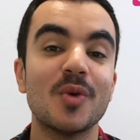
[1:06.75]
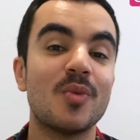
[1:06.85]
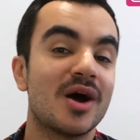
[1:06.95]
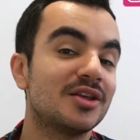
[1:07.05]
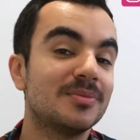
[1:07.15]

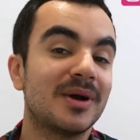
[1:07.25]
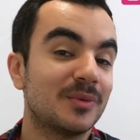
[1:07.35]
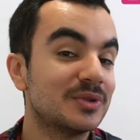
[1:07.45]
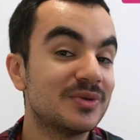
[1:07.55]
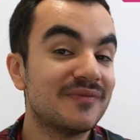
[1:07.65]
why you might
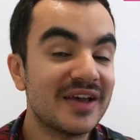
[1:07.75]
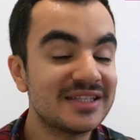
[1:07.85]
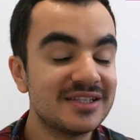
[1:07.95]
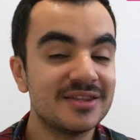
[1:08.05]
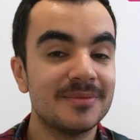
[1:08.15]
want to
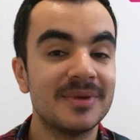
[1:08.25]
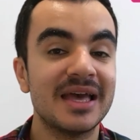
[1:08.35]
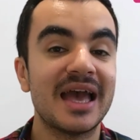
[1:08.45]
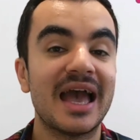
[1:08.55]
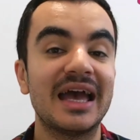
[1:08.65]
invest in them,
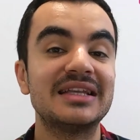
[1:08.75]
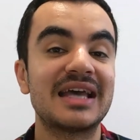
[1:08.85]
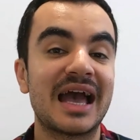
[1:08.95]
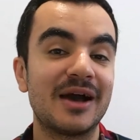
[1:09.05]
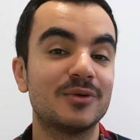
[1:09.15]
and
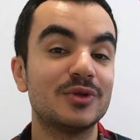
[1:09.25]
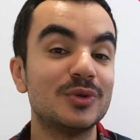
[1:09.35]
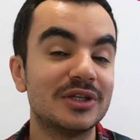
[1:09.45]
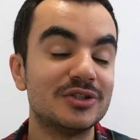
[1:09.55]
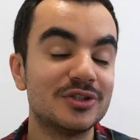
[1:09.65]
how you
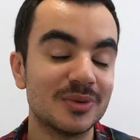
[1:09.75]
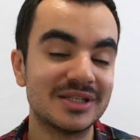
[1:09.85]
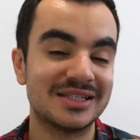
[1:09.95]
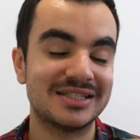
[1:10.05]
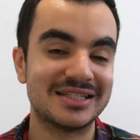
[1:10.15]
can do
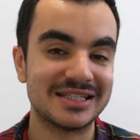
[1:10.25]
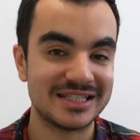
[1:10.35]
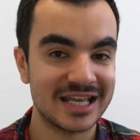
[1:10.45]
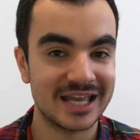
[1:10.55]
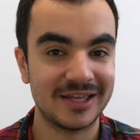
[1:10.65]
it
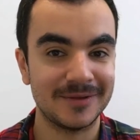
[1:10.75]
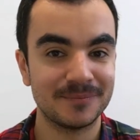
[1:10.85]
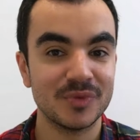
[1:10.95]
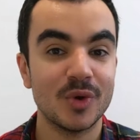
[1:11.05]
today.